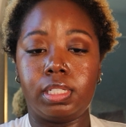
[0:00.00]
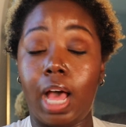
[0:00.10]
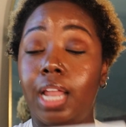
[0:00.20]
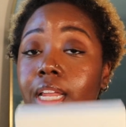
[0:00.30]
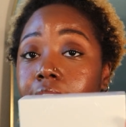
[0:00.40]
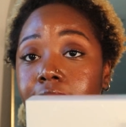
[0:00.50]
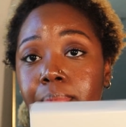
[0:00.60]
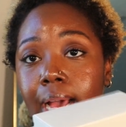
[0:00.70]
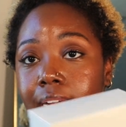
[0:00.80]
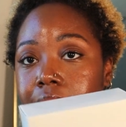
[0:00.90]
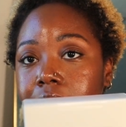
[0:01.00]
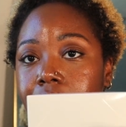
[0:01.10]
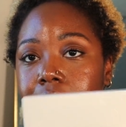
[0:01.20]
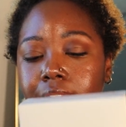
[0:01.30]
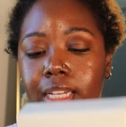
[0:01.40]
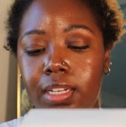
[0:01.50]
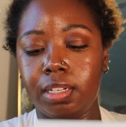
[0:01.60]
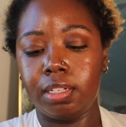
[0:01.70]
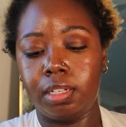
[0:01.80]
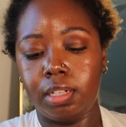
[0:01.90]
I love the packaging again.